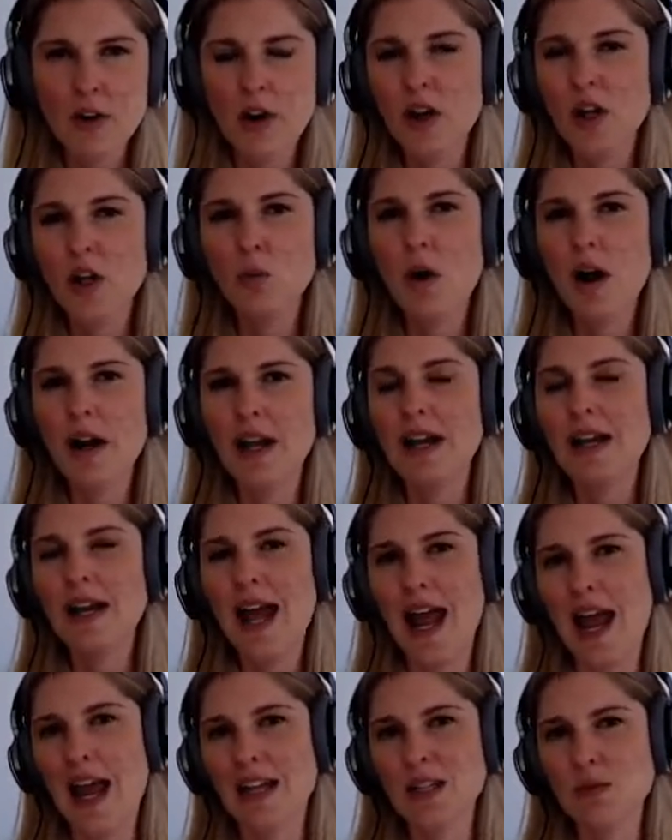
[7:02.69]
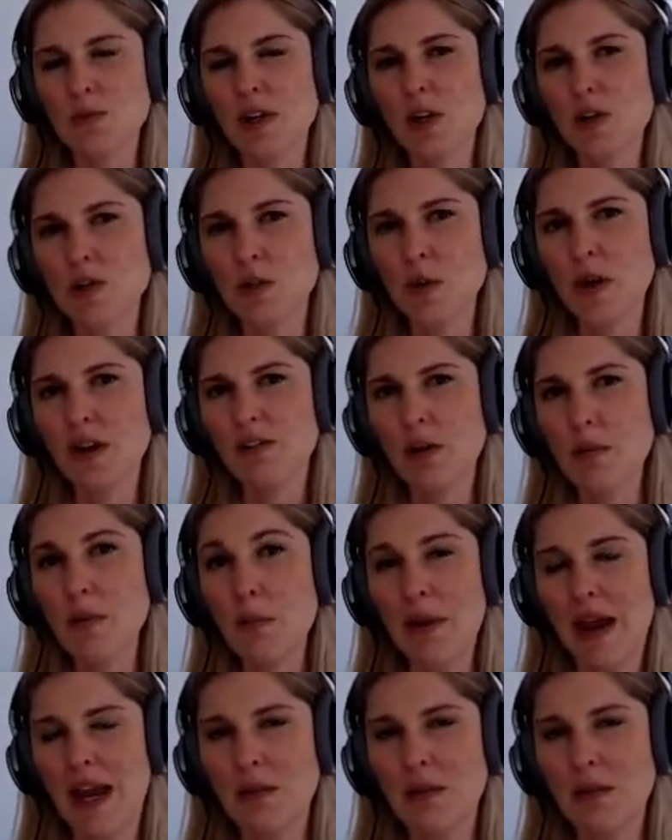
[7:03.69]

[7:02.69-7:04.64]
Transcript: or you want to enhance what you're doing from a paid